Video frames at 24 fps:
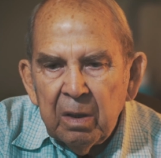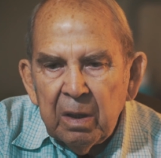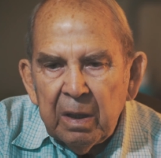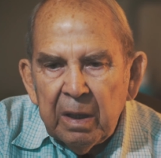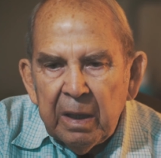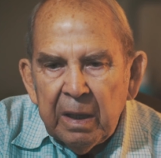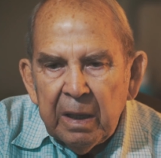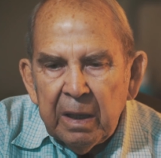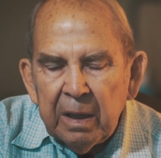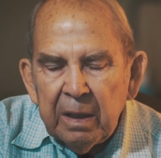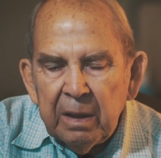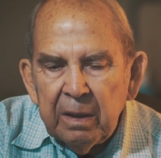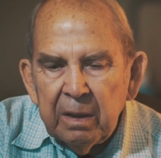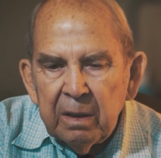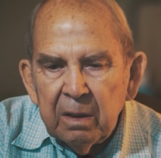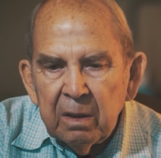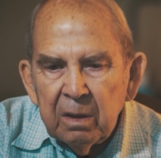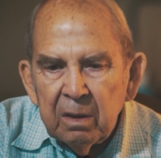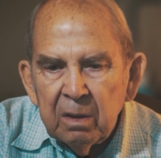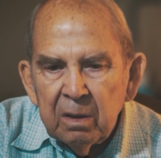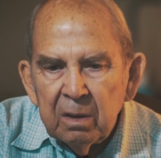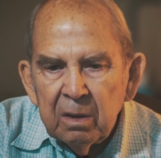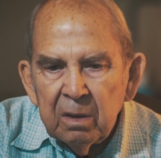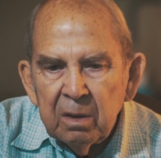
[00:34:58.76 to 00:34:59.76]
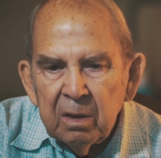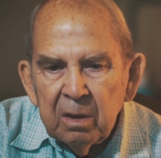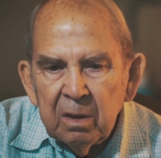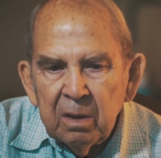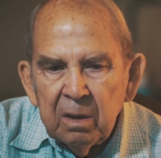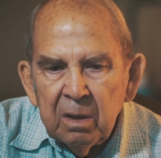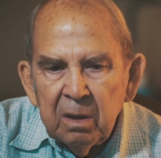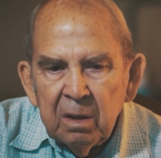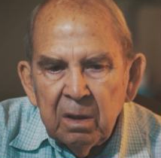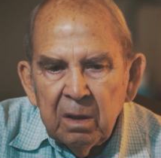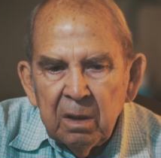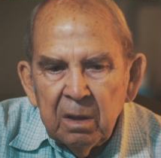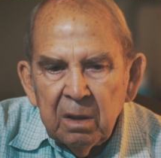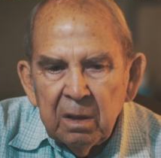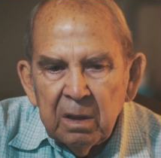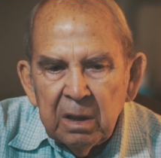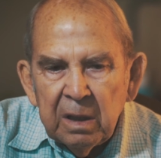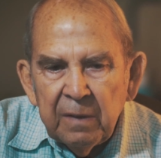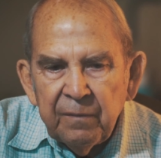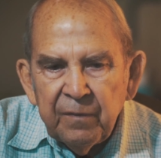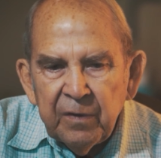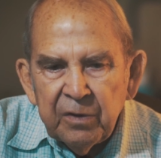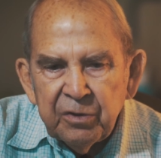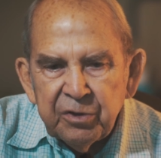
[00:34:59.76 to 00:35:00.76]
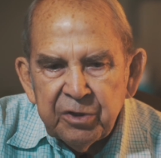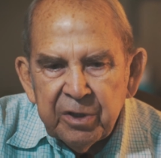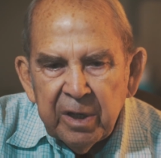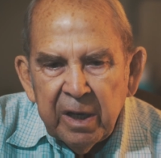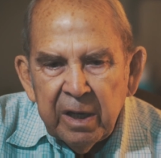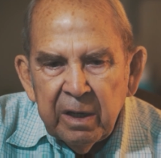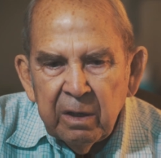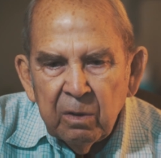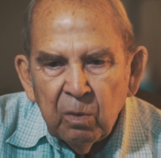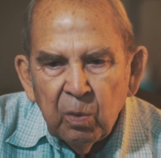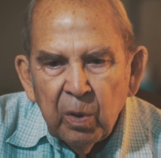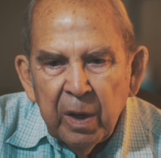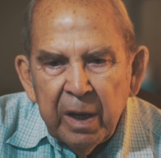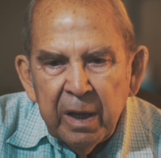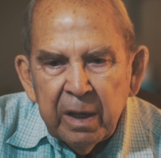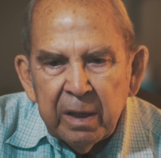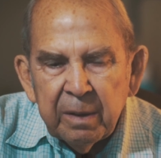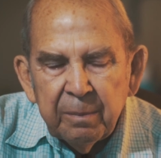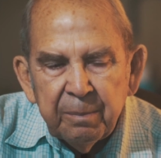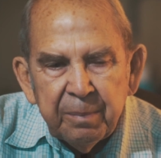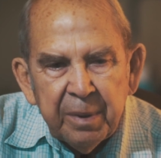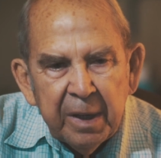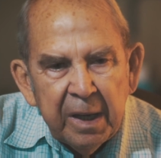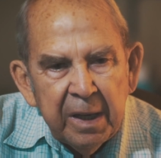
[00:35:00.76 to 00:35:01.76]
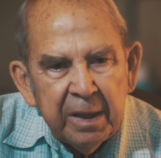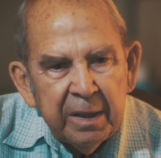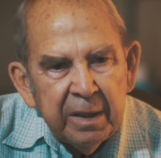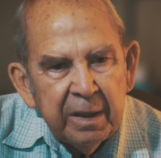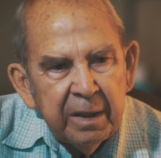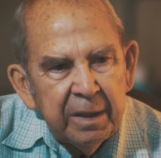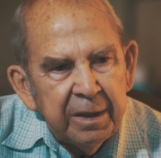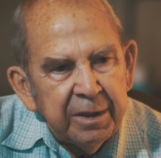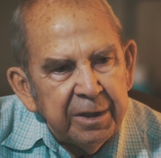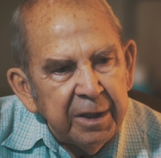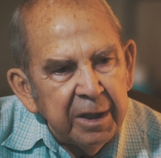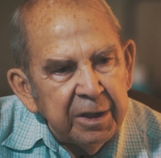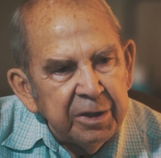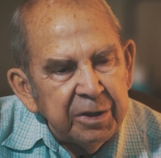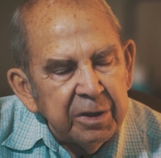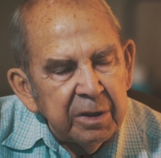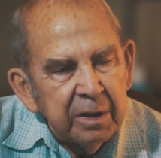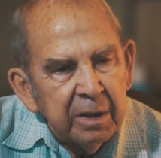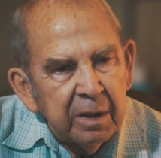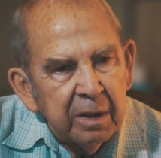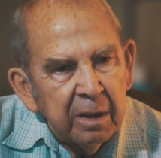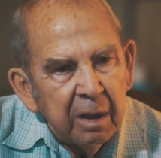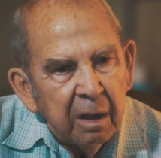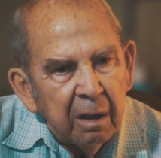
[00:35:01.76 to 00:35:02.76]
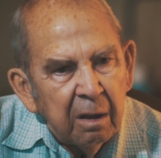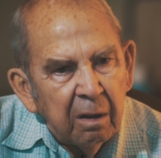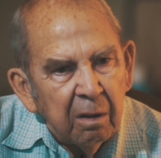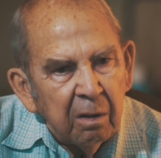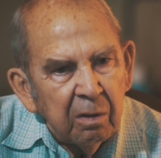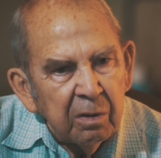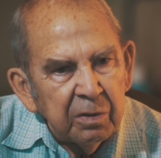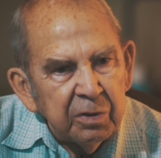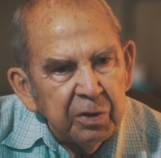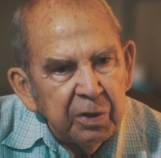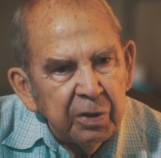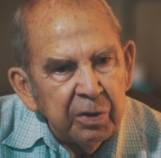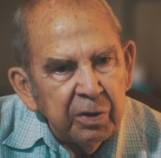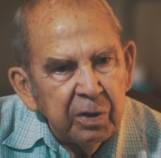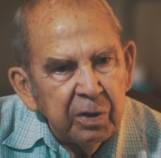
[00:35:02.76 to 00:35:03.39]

And if you stayed awake and paid any attention at all, you